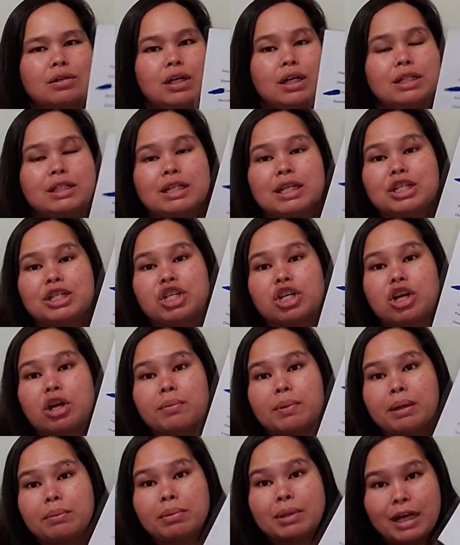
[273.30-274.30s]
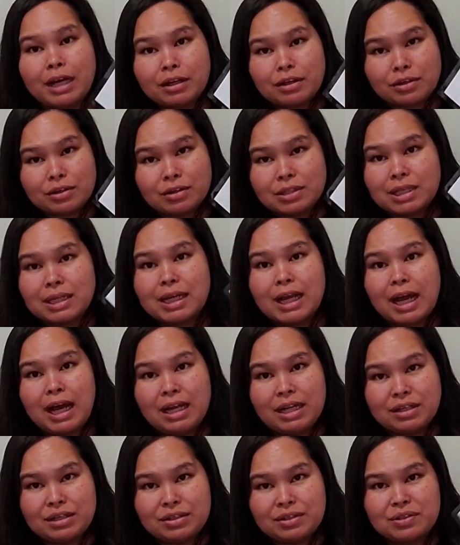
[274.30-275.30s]
Did I check on my planners and
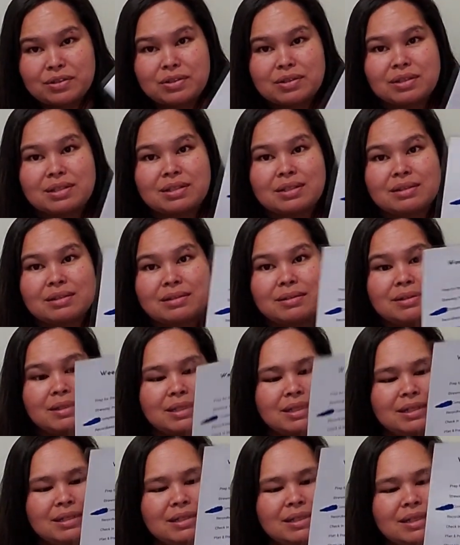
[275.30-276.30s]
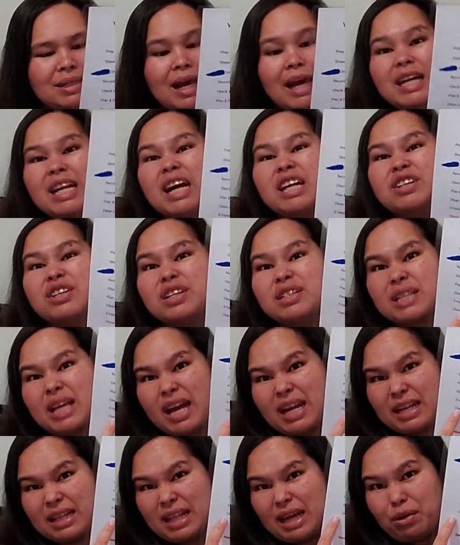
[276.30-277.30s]
calendars? See, I just
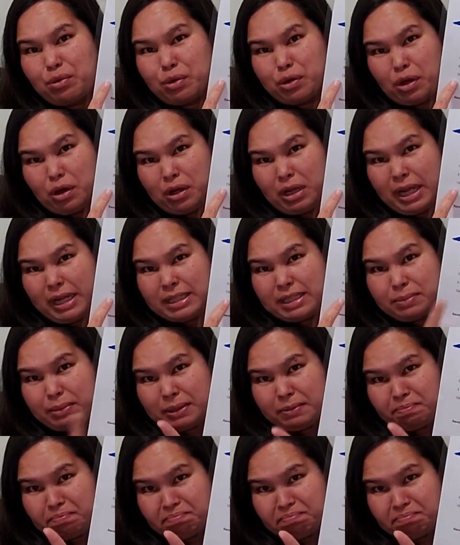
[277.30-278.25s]
added that one on last month.